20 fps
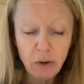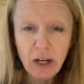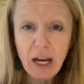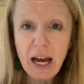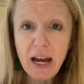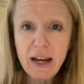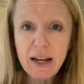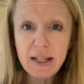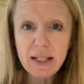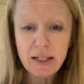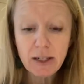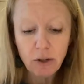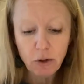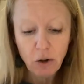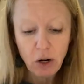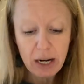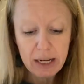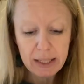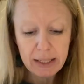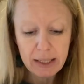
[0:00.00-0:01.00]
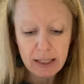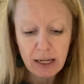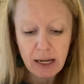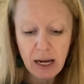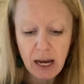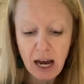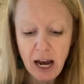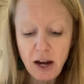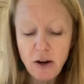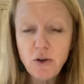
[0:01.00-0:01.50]
crust, crust,
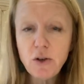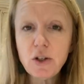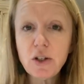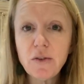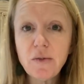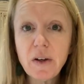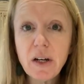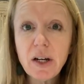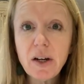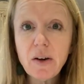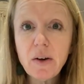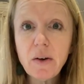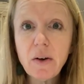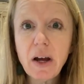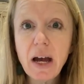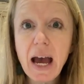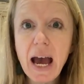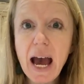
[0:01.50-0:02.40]
hydrosphere,